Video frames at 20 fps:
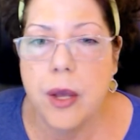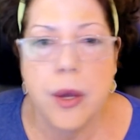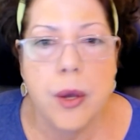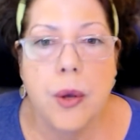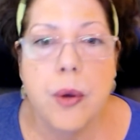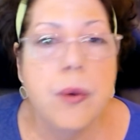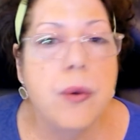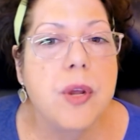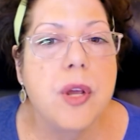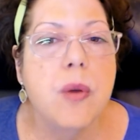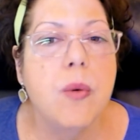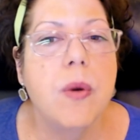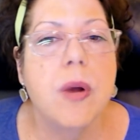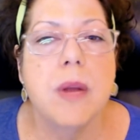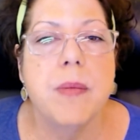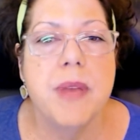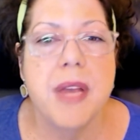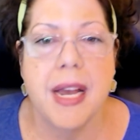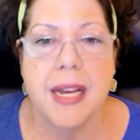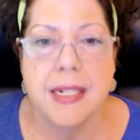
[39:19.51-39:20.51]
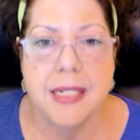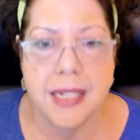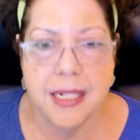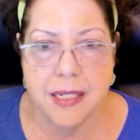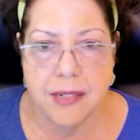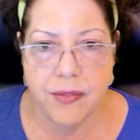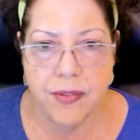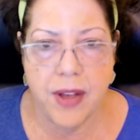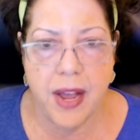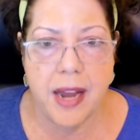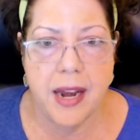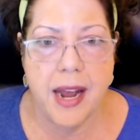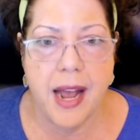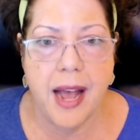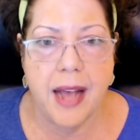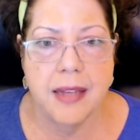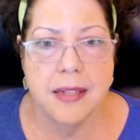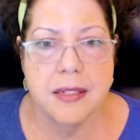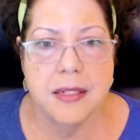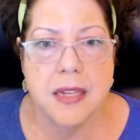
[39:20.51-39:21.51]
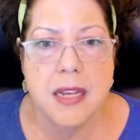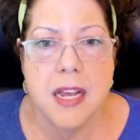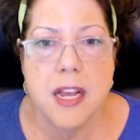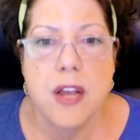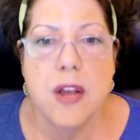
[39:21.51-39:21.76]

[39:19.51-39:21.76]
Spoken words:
Who do you want to be identified as?